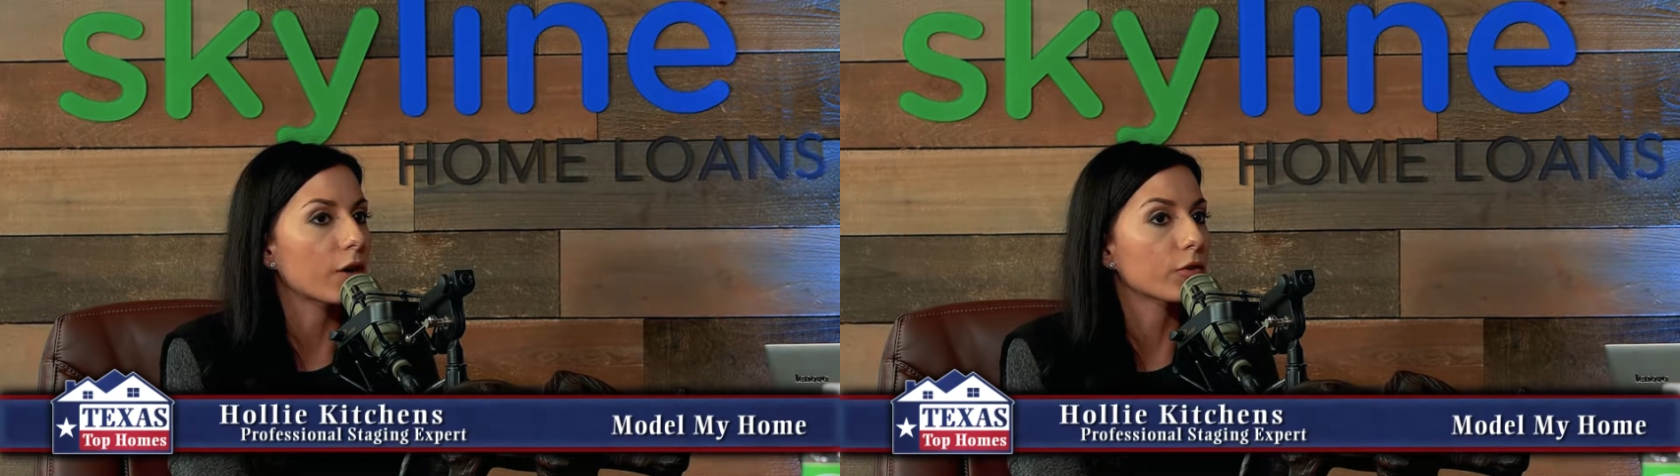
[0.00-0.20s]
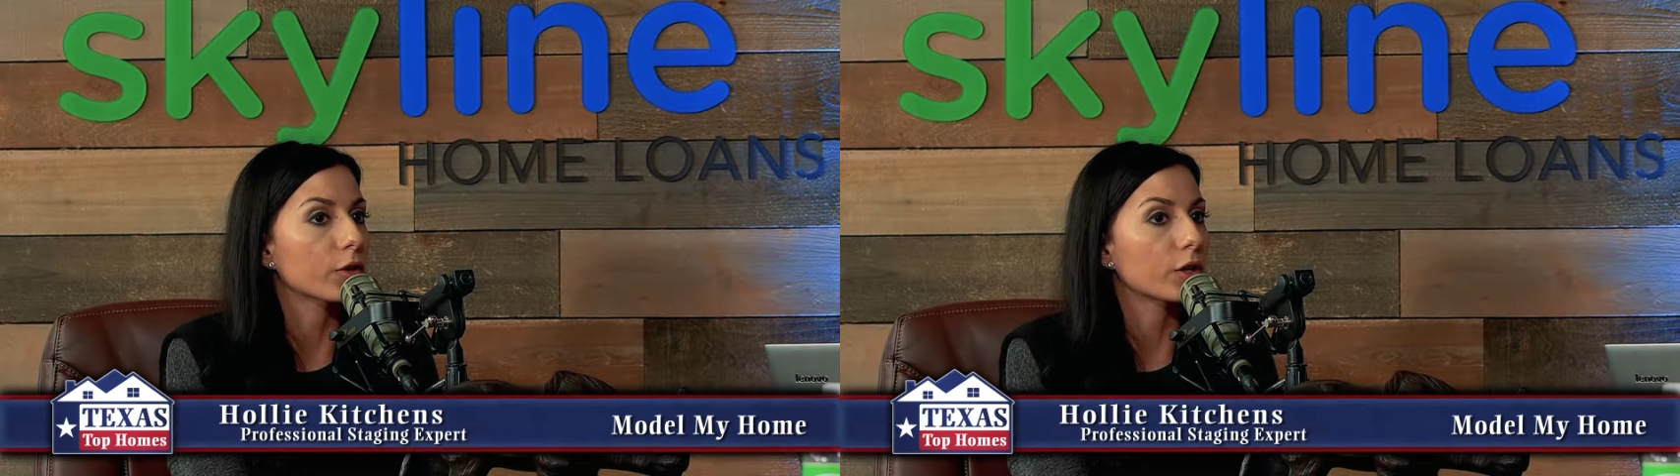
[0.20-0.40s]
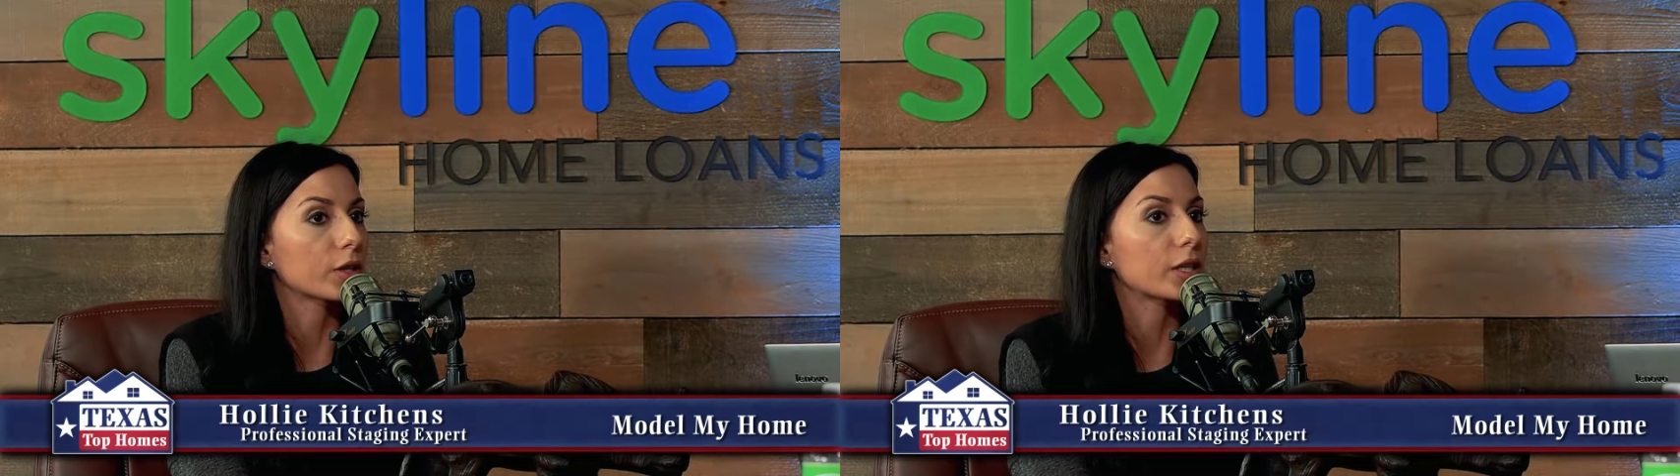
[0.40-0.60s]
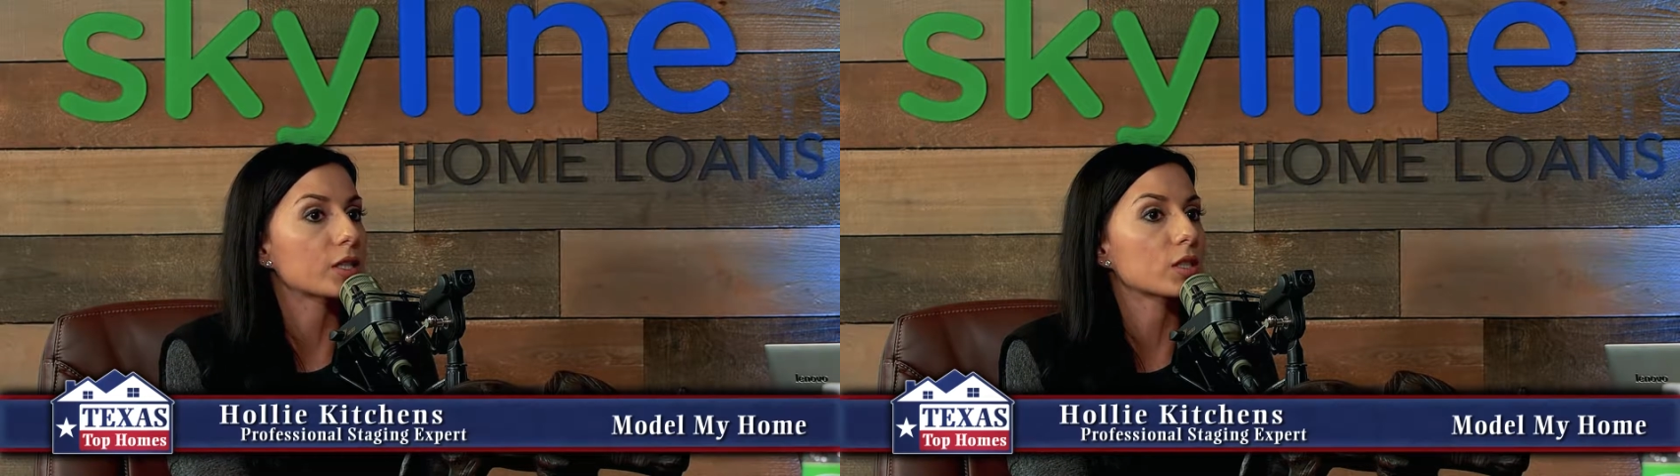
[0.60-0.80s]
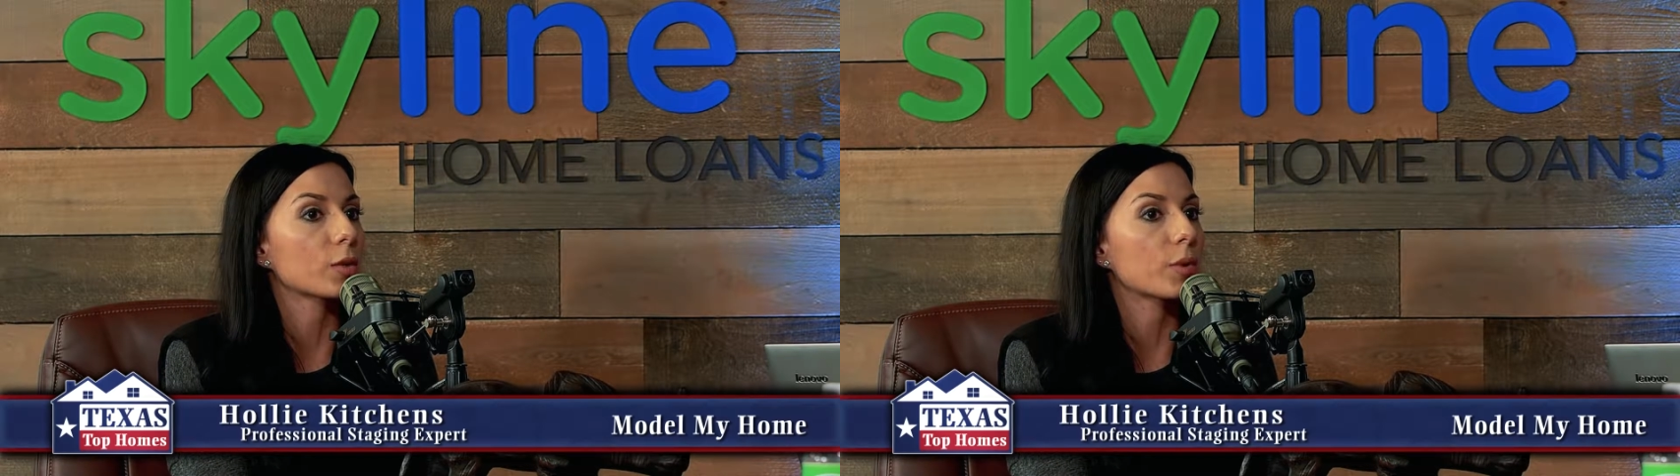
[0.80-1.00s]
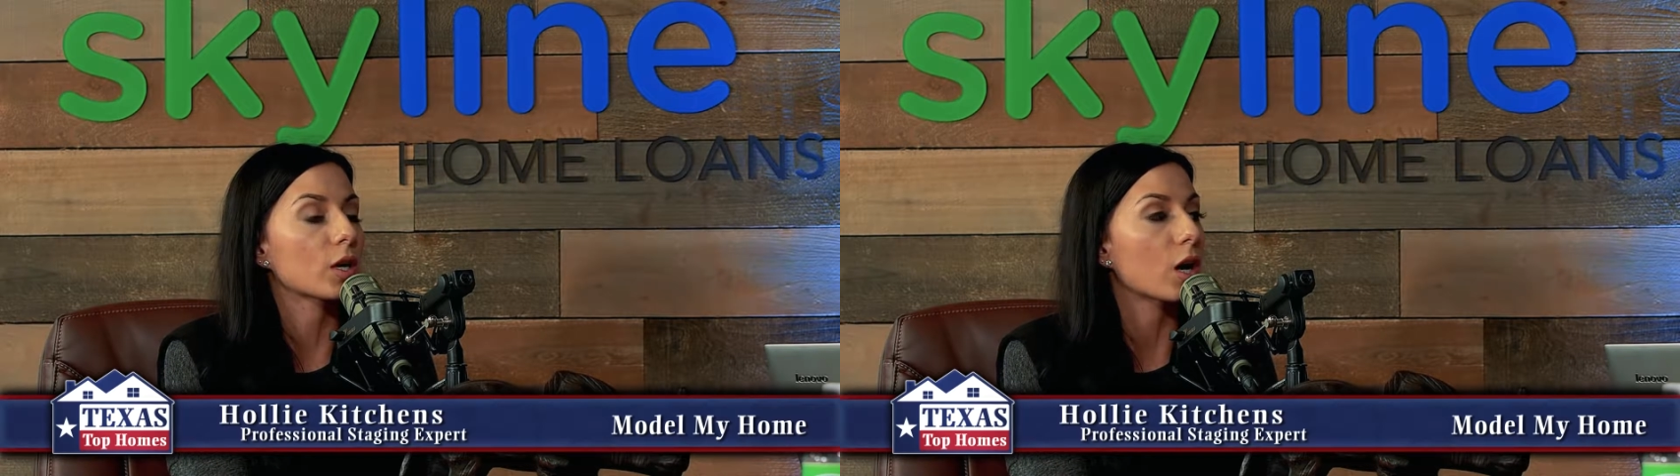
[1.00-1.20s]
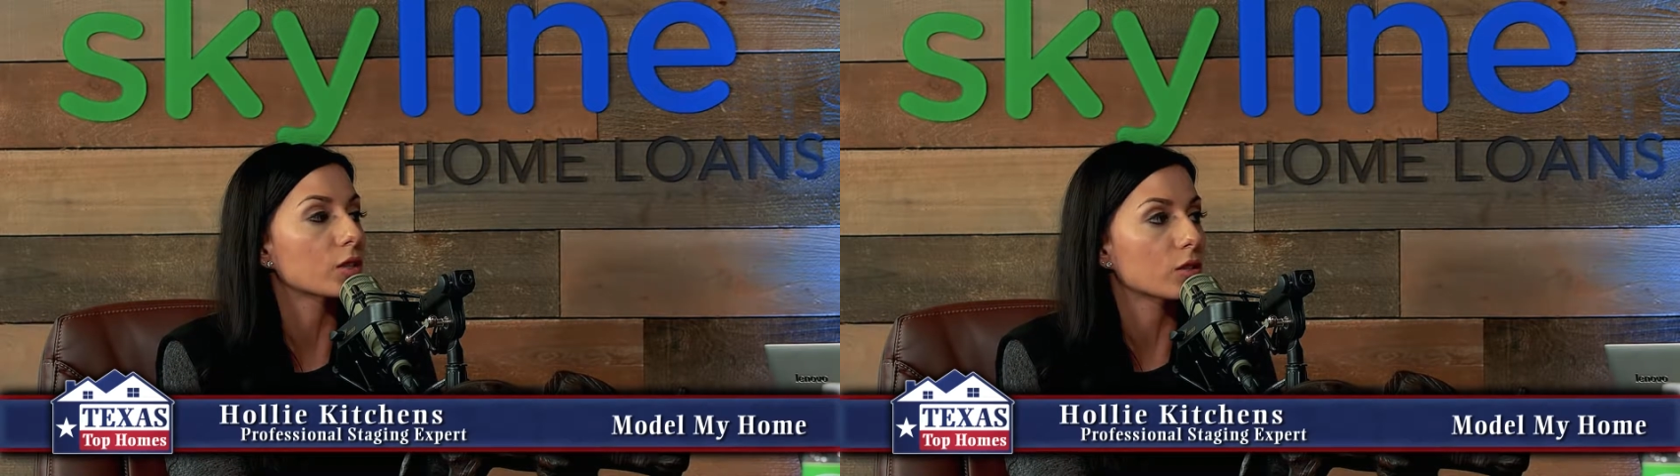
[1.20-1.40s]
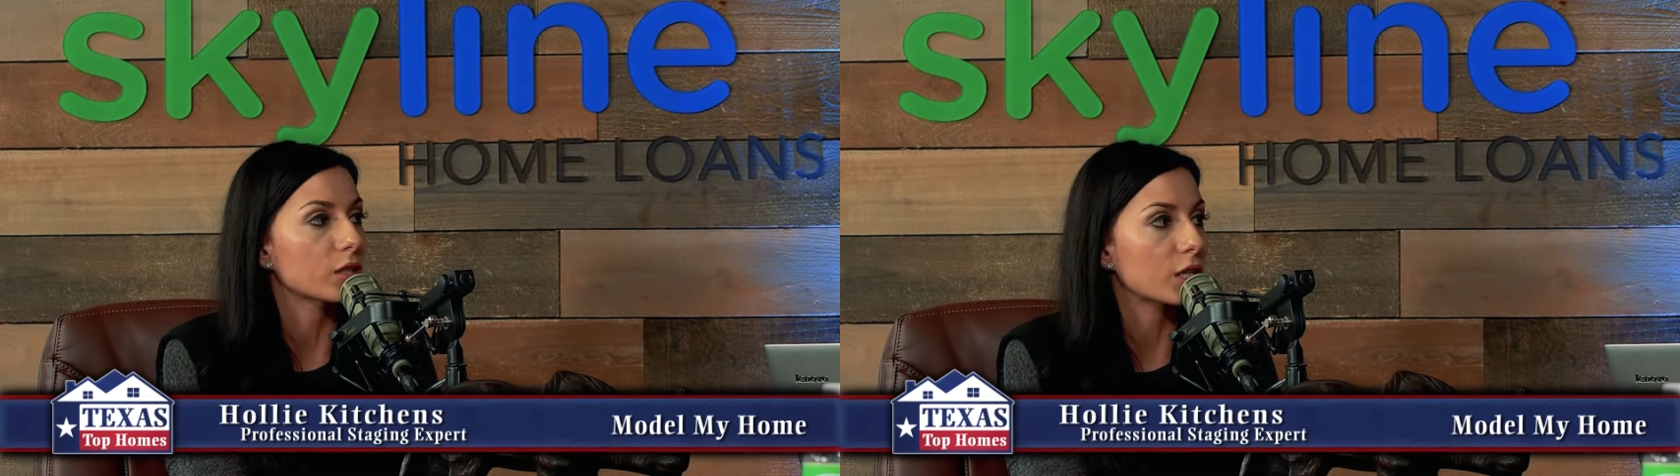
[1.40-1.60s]
offer currently is going to be a
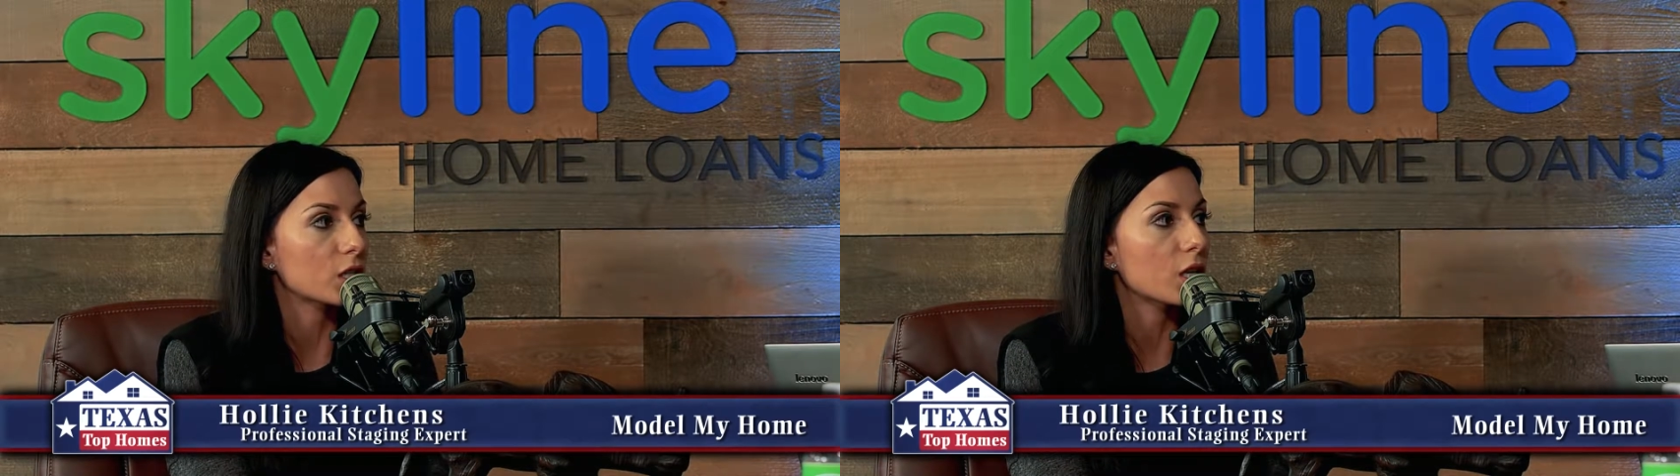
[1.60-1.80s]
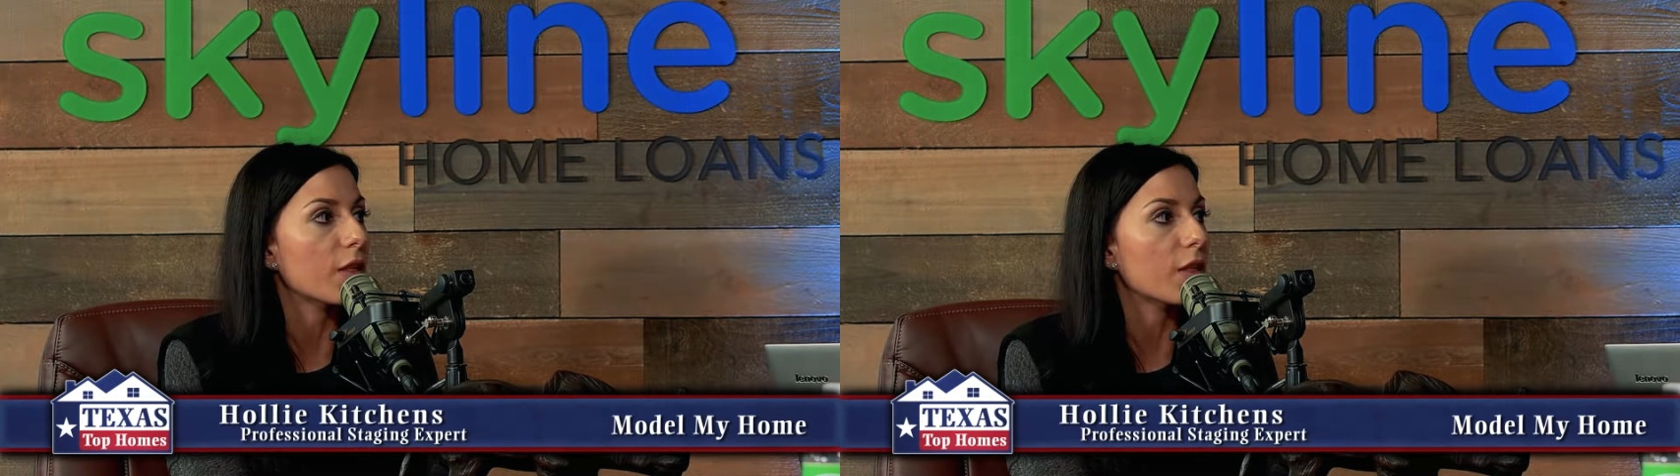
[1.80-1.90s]
consultation,